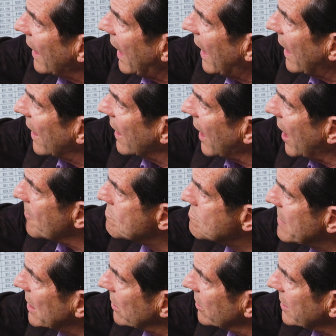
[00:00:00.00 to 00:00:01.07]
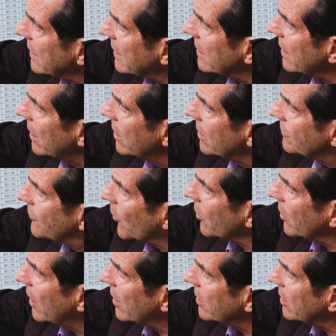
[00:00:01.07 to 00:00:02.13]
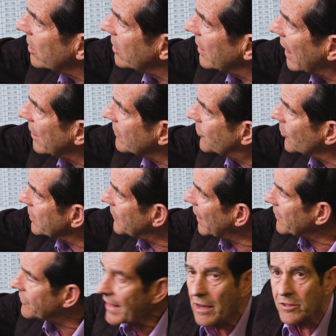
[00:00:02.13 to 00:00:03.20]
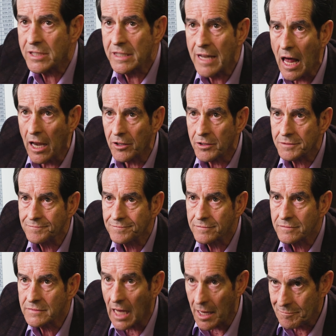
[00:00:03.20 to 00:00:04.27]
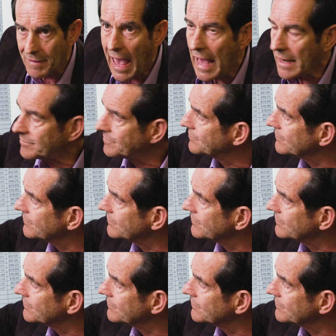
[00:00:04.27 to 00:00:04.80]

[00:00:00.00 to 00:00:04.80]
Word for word: a million four hundred and forty-five thousand dollars. Not bad.